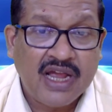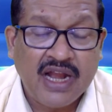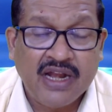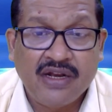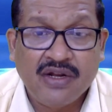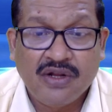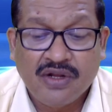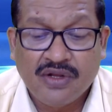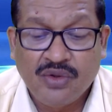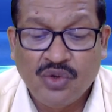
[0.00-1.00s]
and
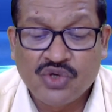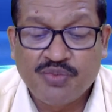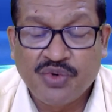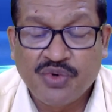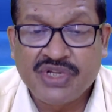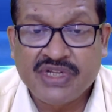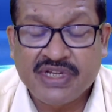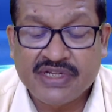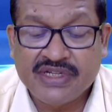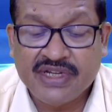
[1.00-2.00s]
those
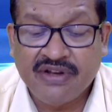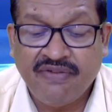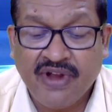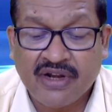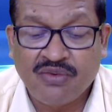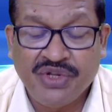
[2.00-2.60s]
processes, in fact,